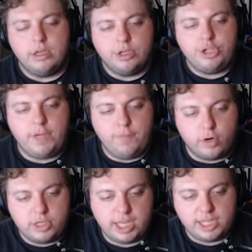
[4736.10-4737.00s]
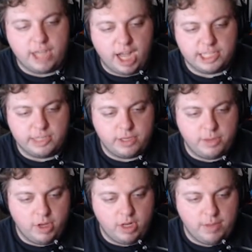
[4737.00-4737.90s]
G4 says awesome
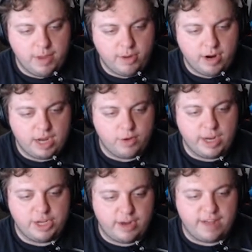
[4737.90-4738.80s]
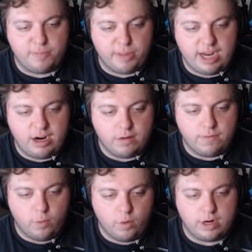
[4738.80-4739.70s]
community member and great draft player
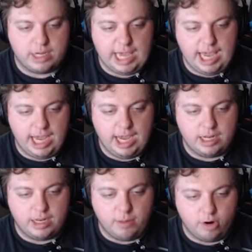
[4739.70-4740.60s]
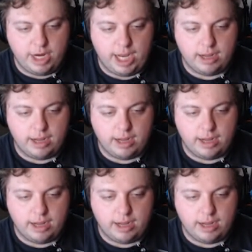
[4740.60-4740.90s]
for K. DeMarney.